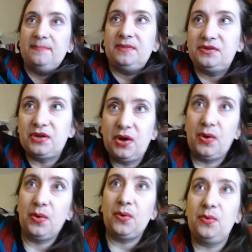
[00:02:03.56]

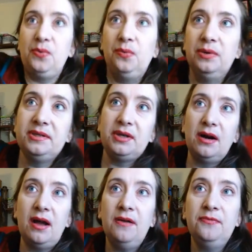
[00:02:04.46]
So we'll
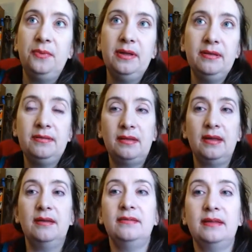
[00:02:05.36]
start off with
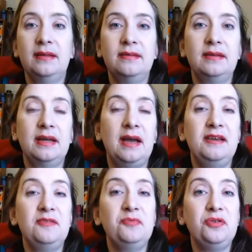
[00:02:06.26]
the
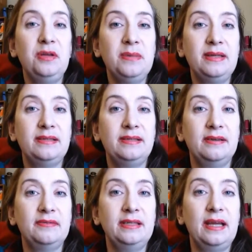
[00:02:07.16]
kind of pre-med
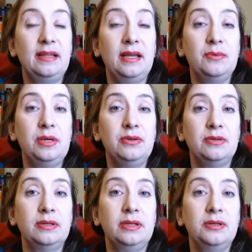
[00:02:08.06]
stuff today like we
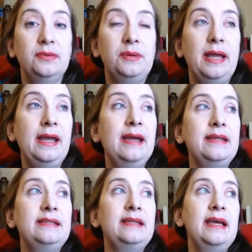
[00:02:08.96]
usually do.
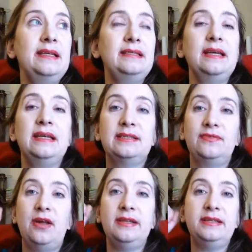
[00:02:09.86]
And today's thing is
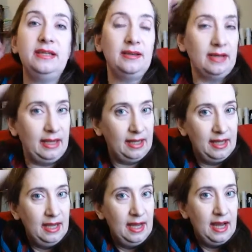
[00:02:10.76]
volunteering.
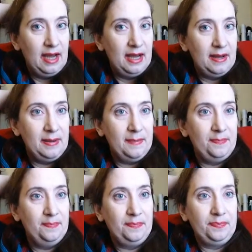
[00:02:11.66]

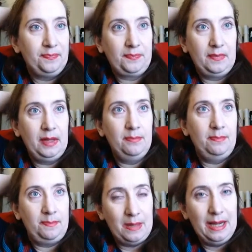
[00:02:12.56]

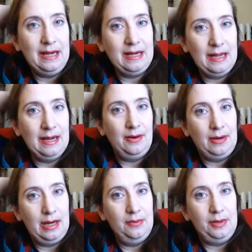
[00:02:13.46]
By now,
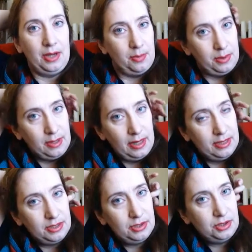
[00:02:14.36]
I would hope you
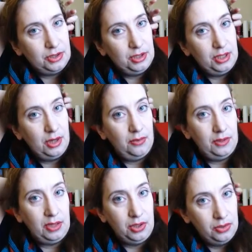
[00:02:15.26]
guys should know
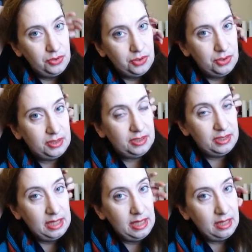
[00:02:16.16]
that you should
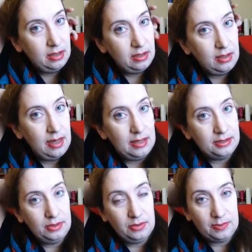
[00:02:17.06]
seek as
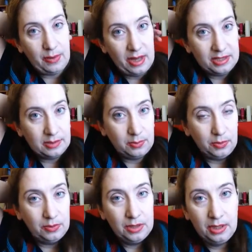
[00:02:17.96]
soon as possible